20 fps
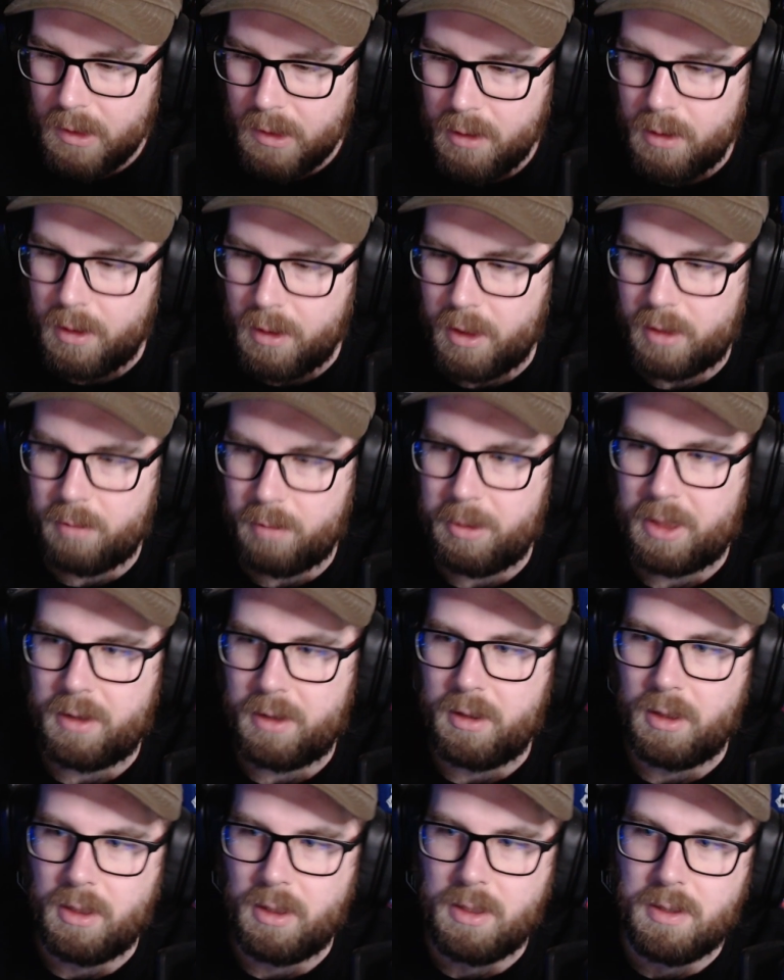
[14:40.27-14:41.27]
The other big
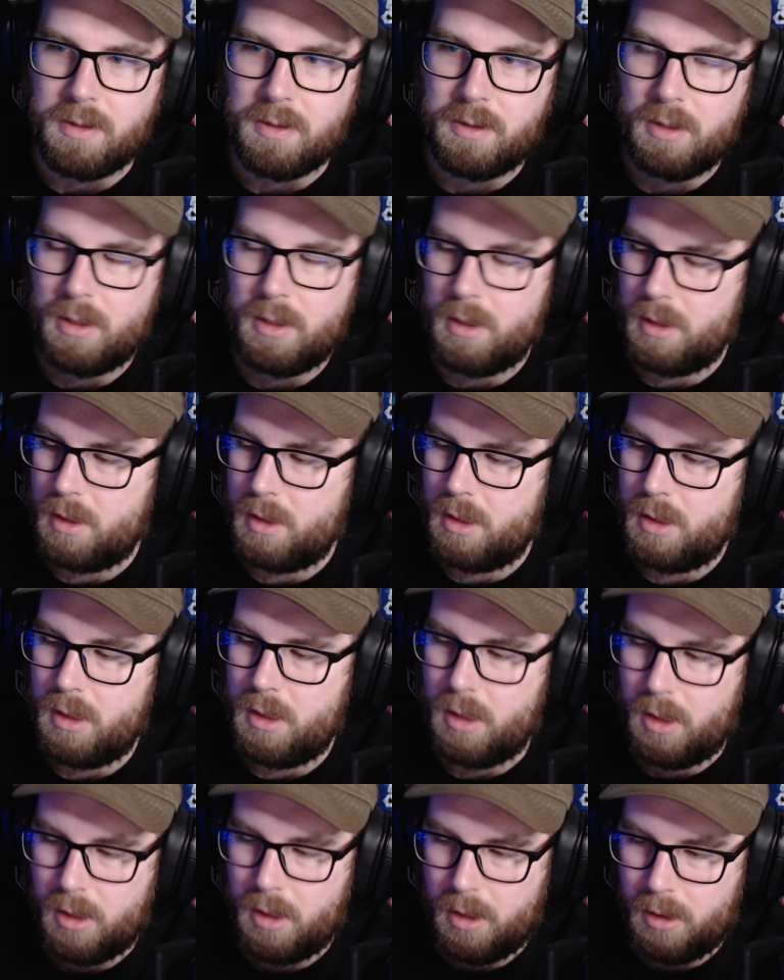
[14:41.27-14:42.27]
thing is
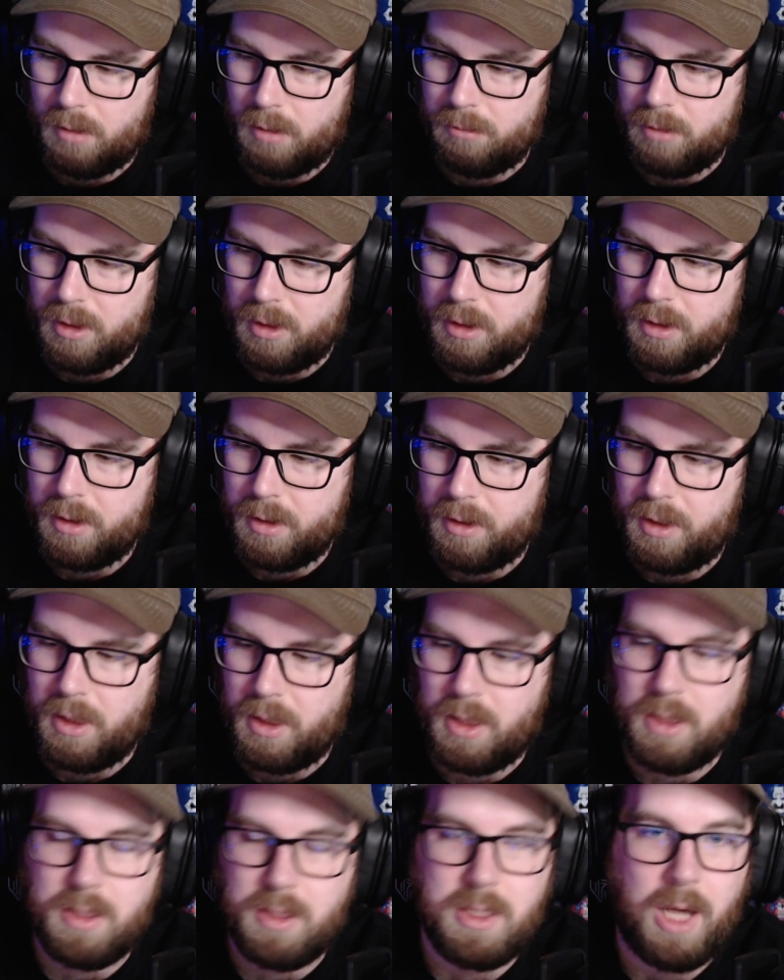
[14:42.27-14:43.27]

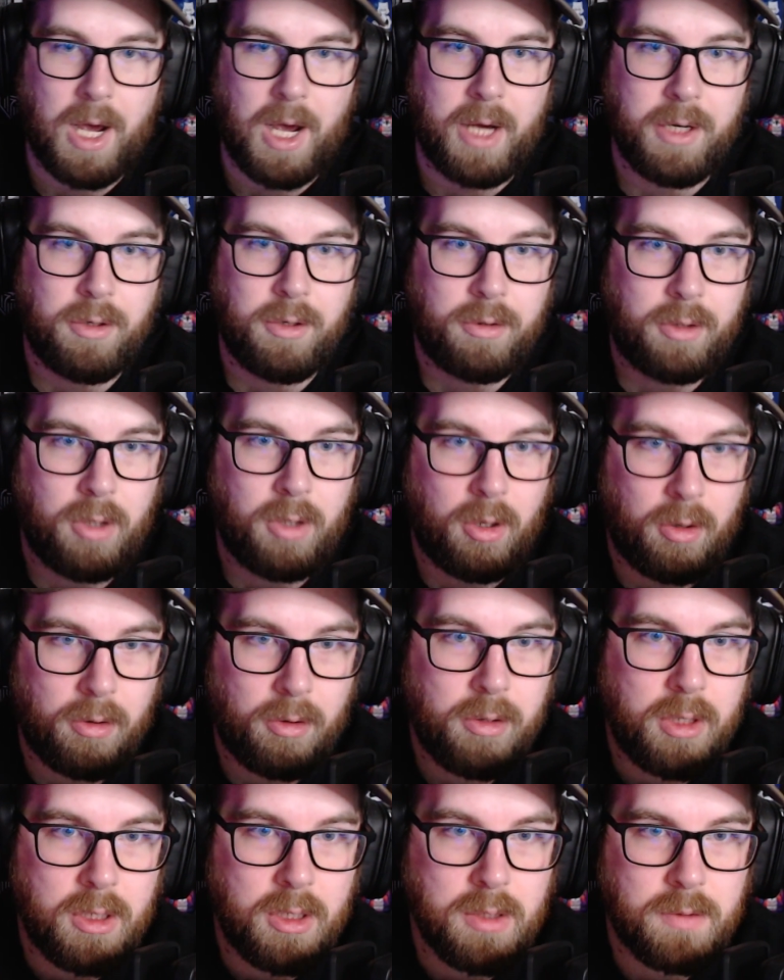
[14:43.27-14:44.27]
the entire
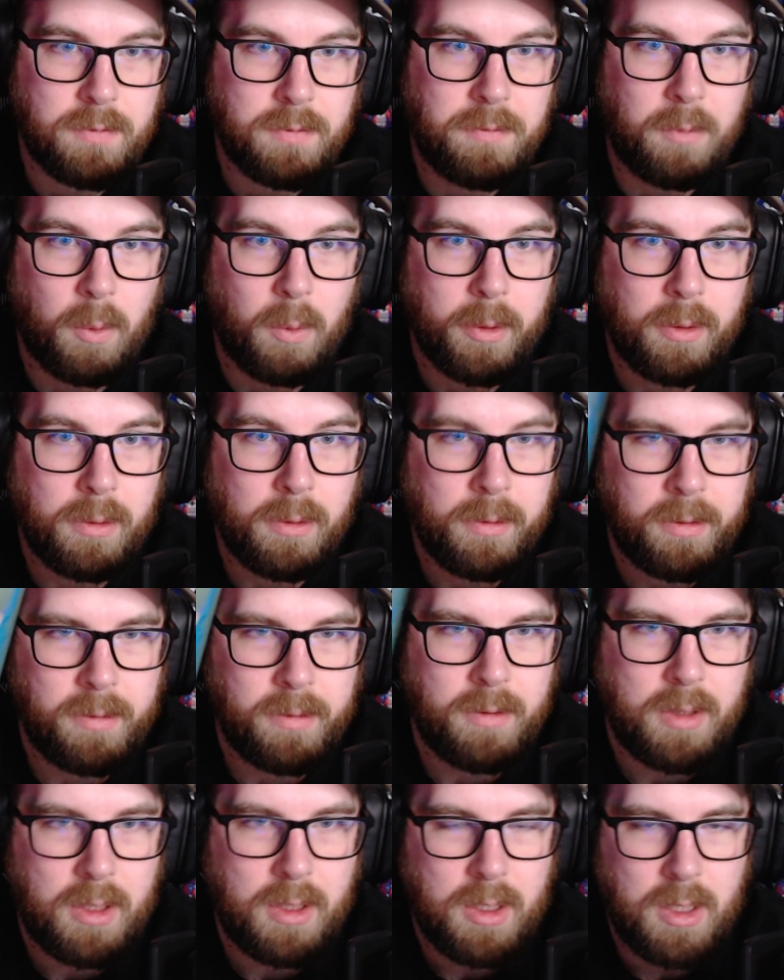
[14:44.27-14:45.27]
card is foil.
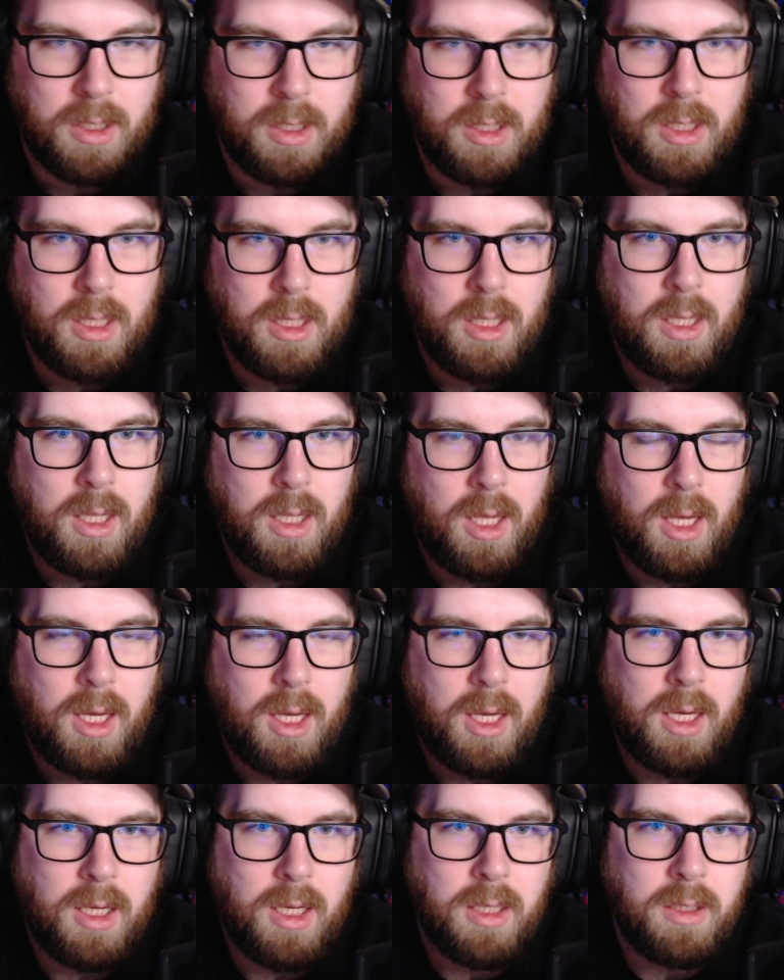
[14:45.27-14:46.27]

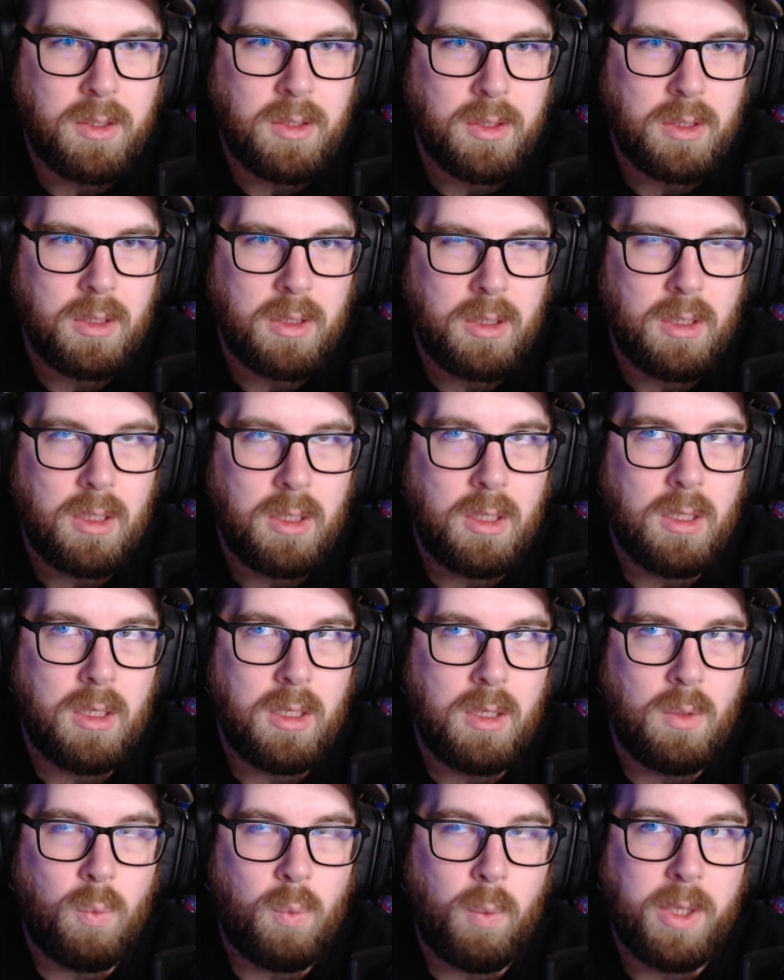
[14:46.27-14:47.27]
And
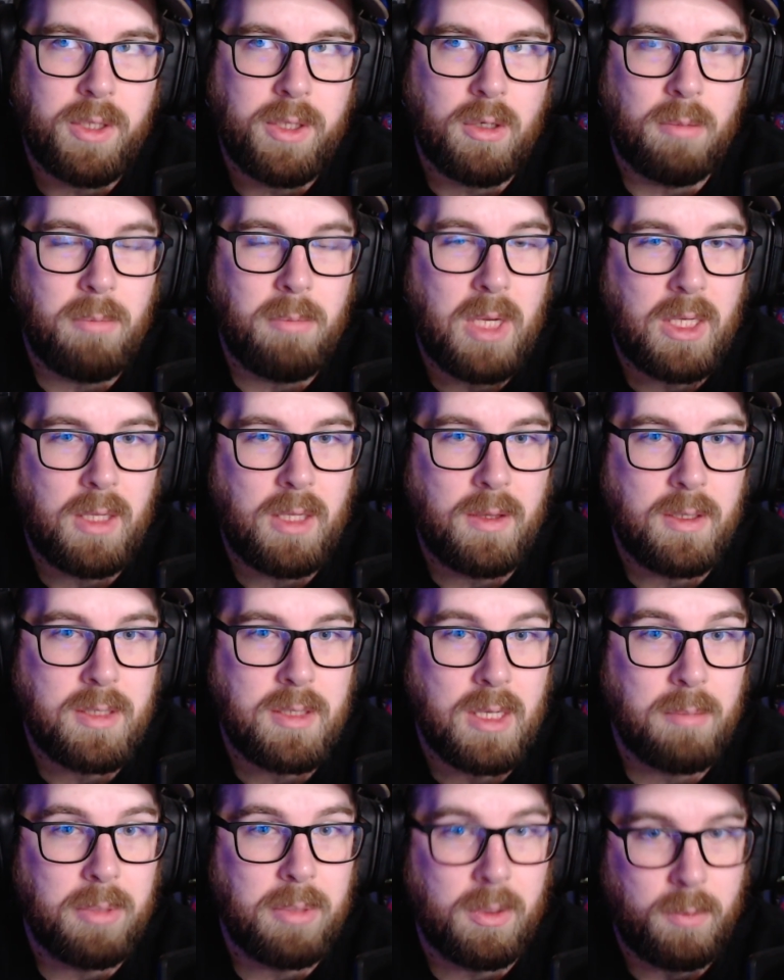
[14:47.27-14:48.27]
when you're making the
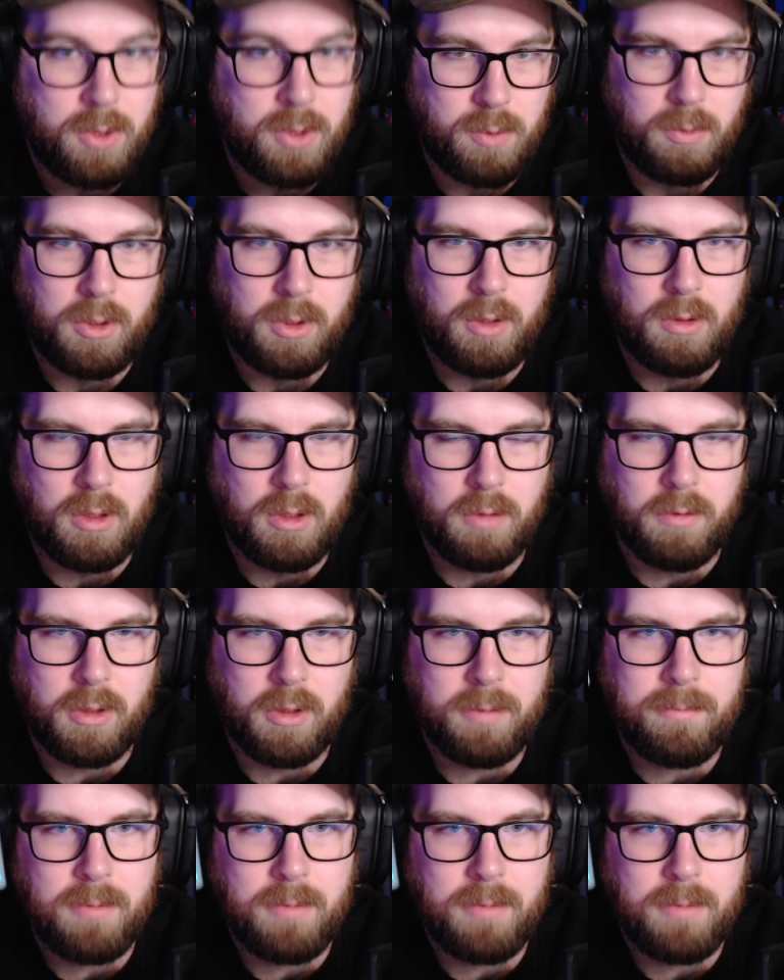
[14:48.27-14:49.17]
template, which we'll go over,